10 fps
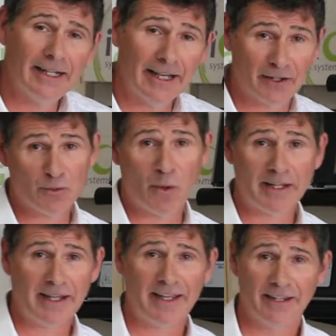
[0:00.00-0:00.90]
and a
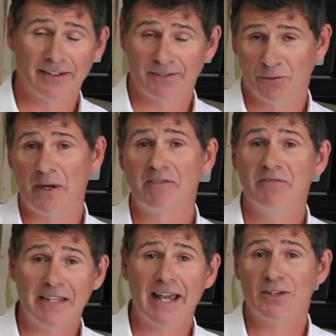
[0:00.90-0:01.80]
20
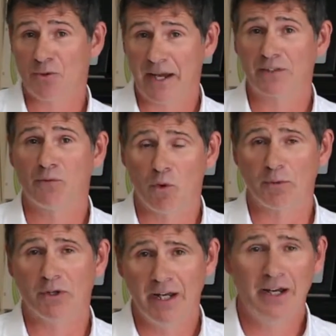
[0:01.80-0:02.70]
VA
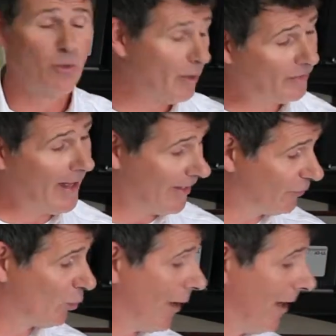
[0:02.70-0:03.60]
transformer with that
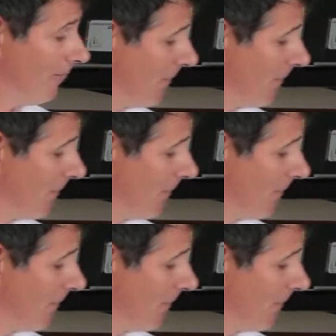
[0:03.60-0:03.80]
as well.